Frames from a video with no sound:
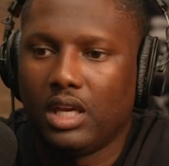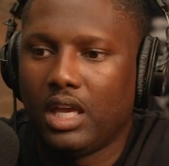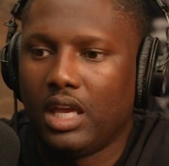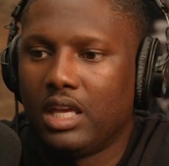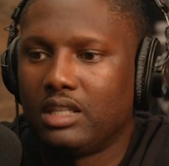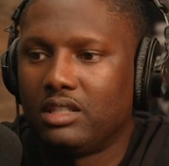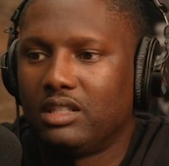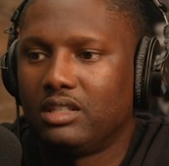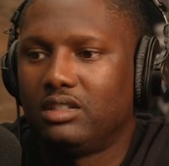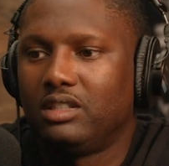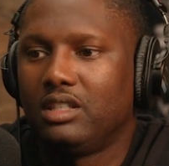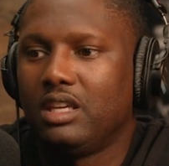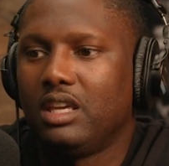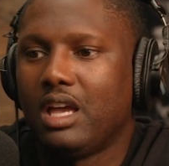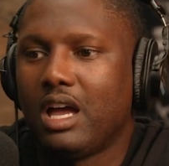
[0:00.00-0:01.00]
And to
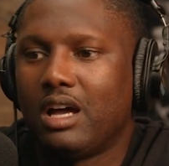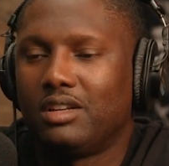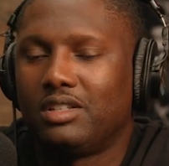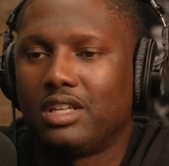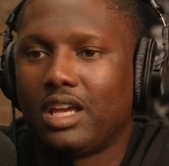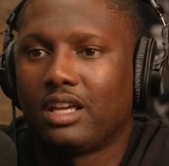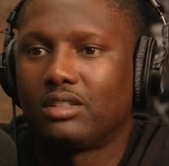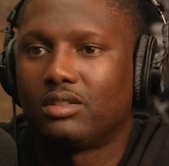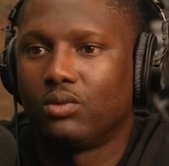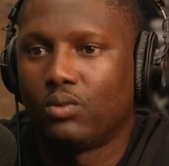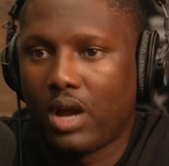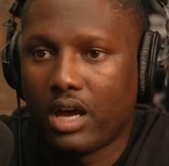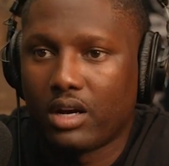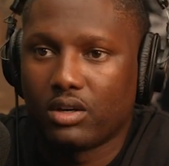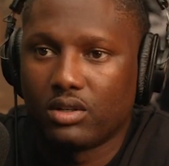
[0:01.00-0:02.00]
see how Jackson
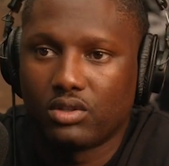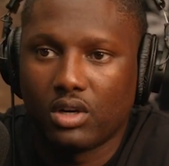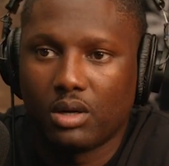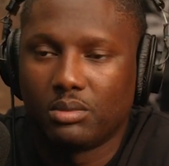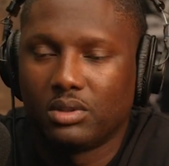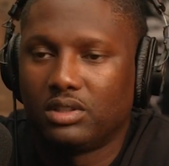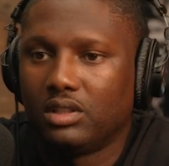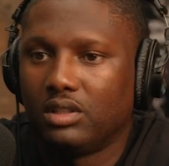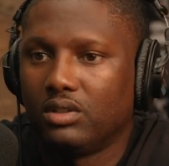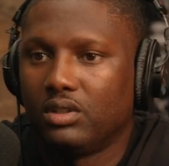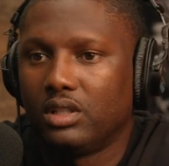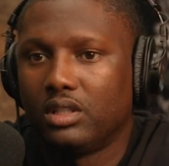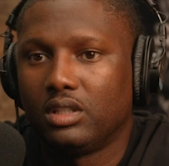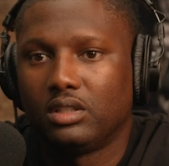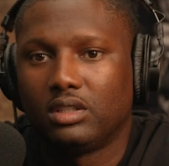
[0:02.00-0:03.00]
Ryder Trauma Center
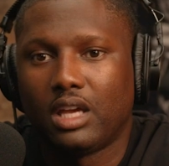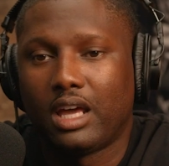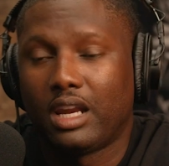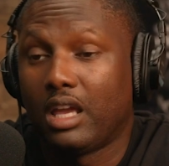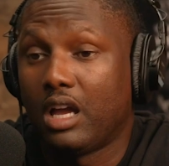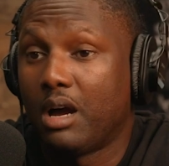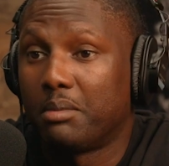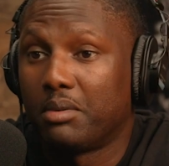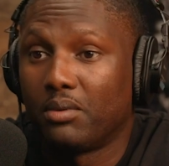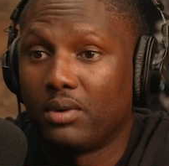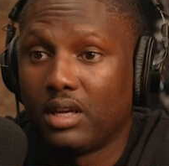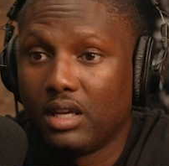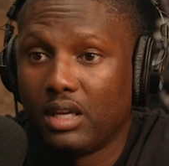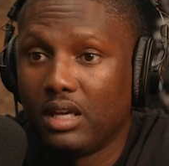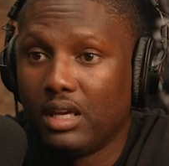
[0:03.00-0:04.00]
is, how they
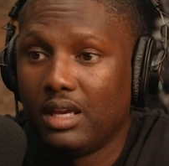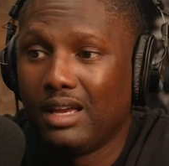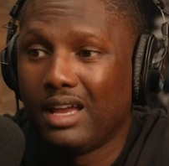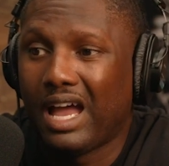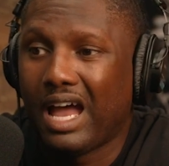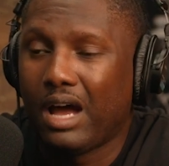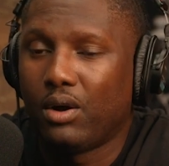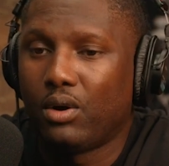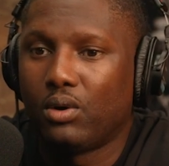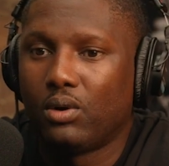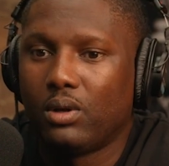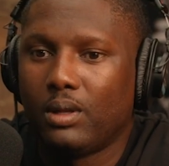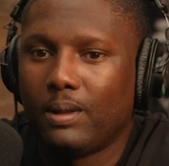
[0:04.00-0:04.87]
operate, how